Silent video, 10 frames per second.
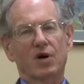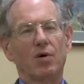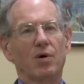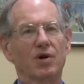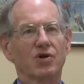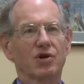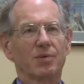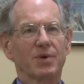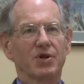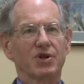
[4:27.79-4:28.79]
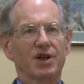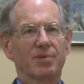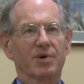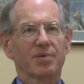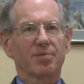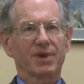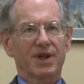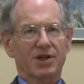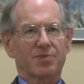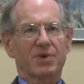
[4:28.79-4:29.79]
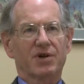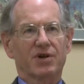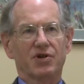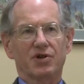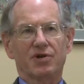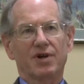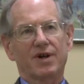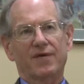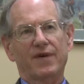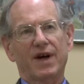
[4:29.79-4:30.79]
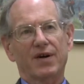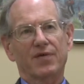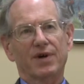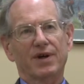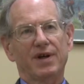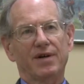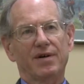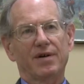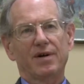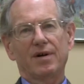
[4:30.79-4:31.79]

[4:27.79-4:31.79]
coal is so much cheaper, but that's because you're not factoring in